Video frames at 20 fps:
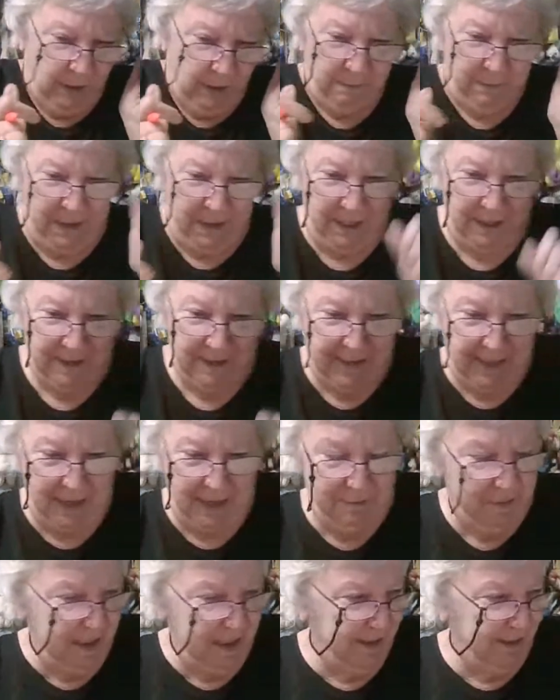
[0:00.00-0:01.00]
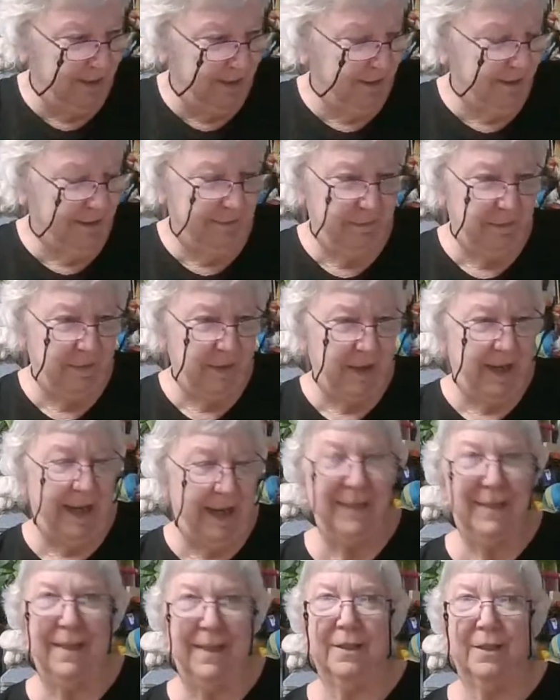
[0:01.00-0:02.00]
up because that means
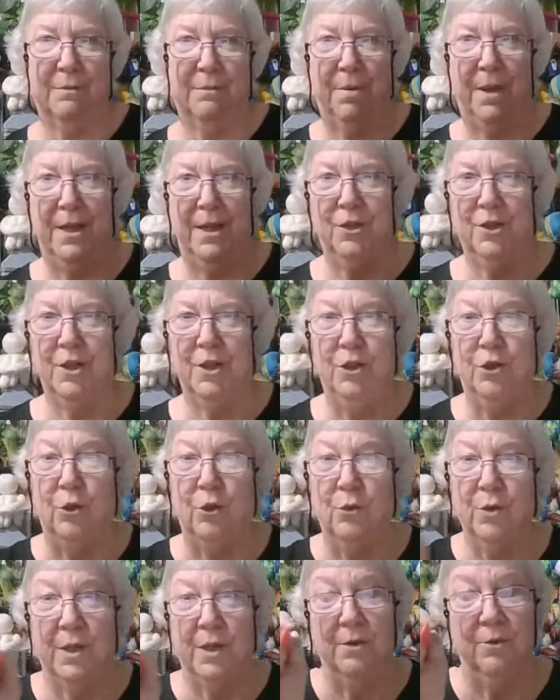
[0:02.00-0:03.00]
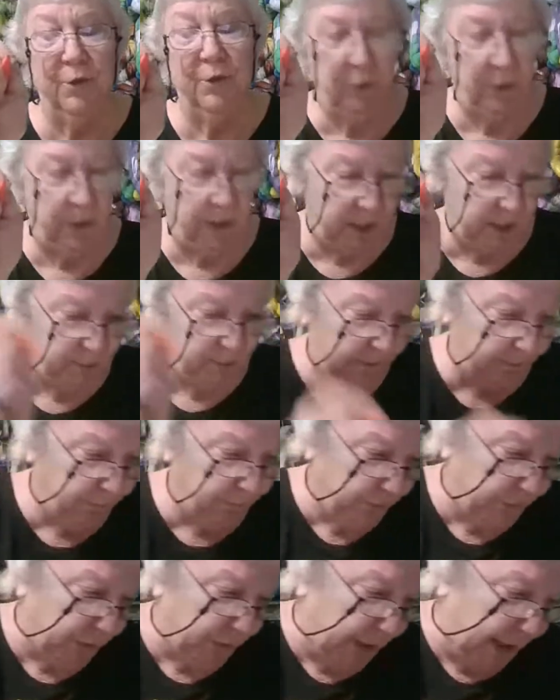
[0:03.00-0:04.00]
anticipation and don't count your eggs
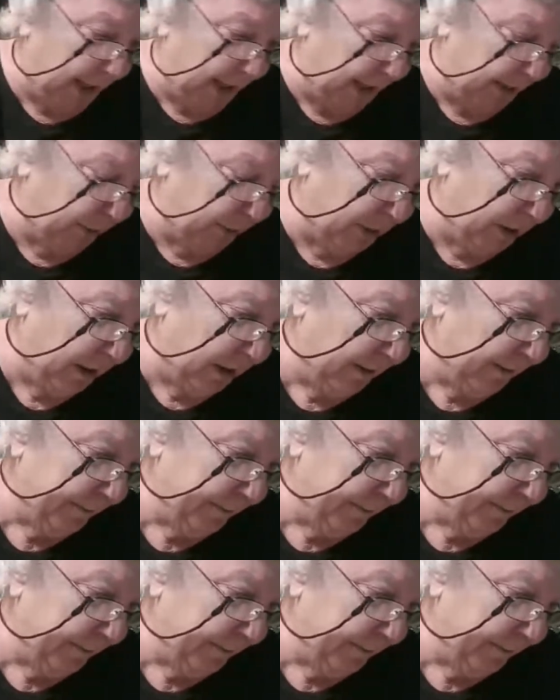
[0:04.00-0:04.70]
before they're hatched.